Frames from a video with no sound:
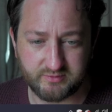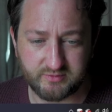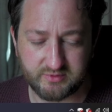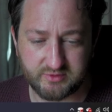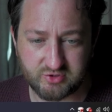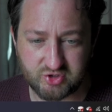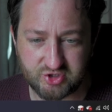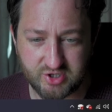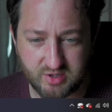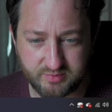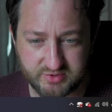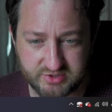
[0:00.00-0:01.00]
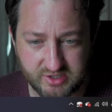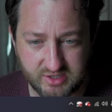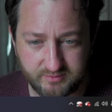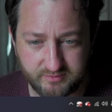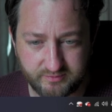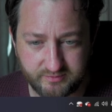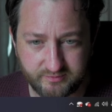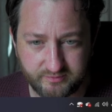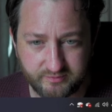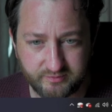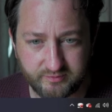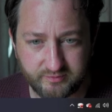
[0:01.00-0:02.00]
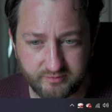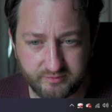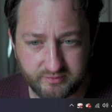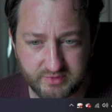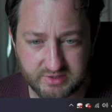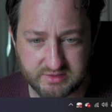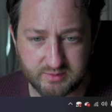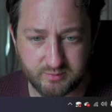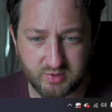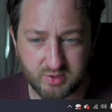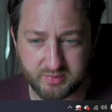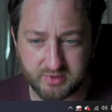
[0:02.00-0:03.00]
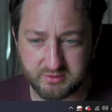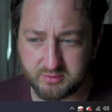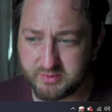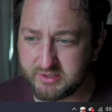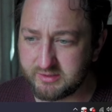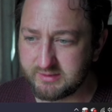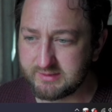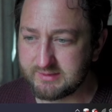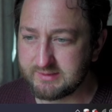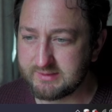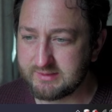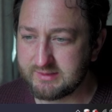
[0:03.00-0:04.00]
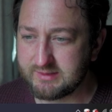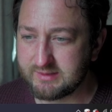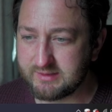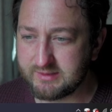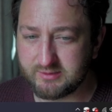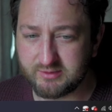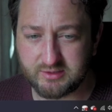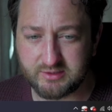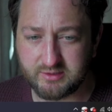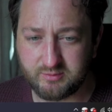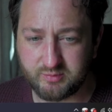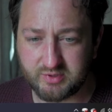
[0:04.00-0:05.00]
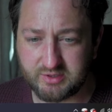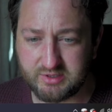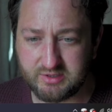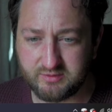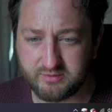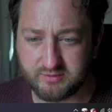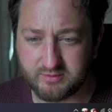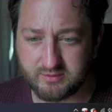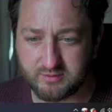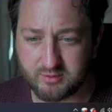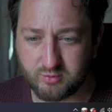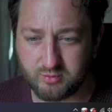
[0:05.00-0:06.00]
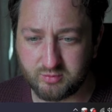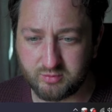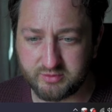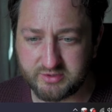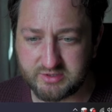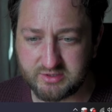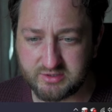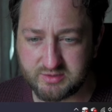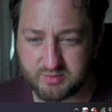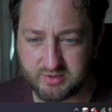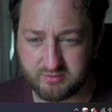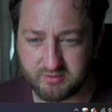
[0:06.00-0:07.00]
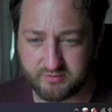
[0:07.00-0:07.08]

This sharpens it up, makes it pop a little bit. Now, I don't believe... Oh, there's a nice bit of...